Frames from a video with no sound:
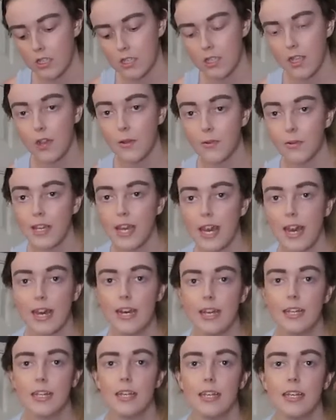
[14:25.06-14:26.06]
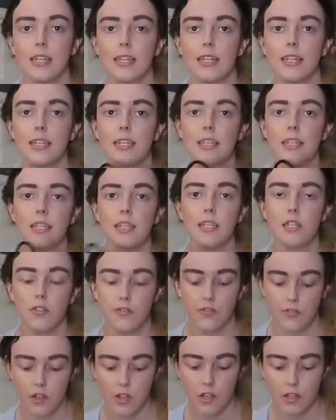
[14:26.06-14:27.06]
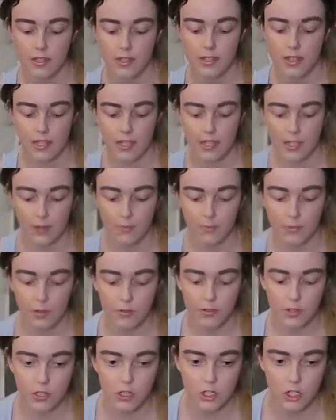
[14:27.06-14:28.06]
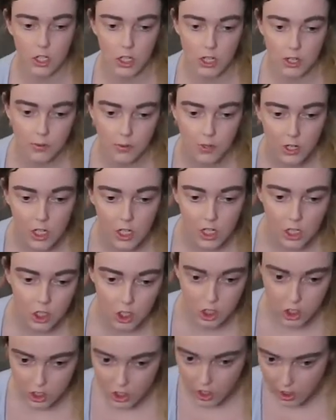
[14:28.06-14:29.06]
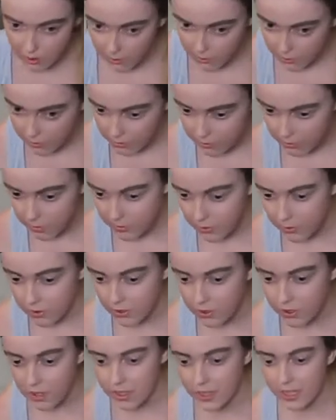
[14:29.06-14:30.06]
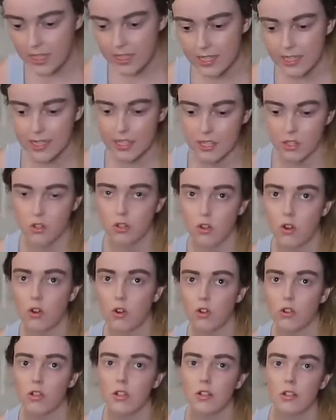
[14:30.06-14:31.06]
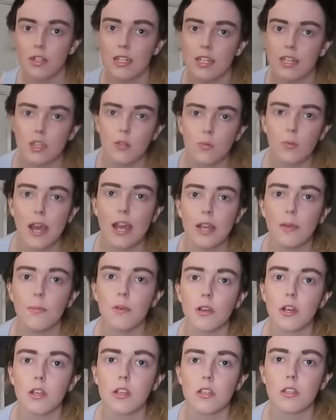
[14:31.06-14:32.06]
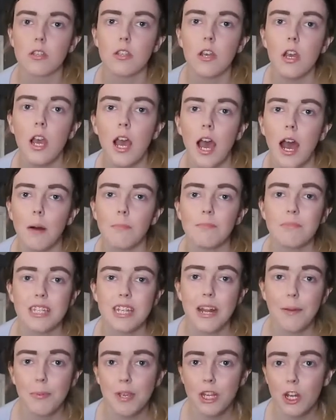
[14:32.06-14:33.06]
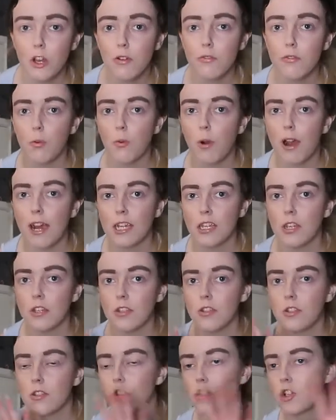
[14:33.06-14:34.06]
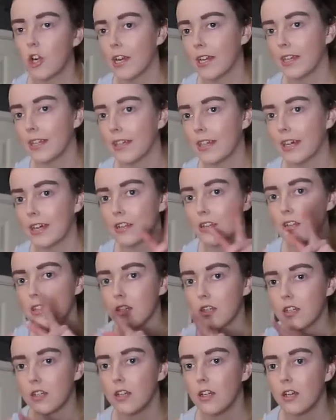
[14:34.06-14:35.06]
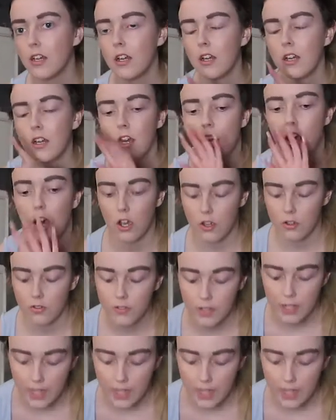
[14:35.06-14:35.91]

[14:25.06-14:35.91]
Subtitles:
So yeah, this is the first thing I'm going to do, just so this isn't all in the way, because I'm stepping over wires to try and get to over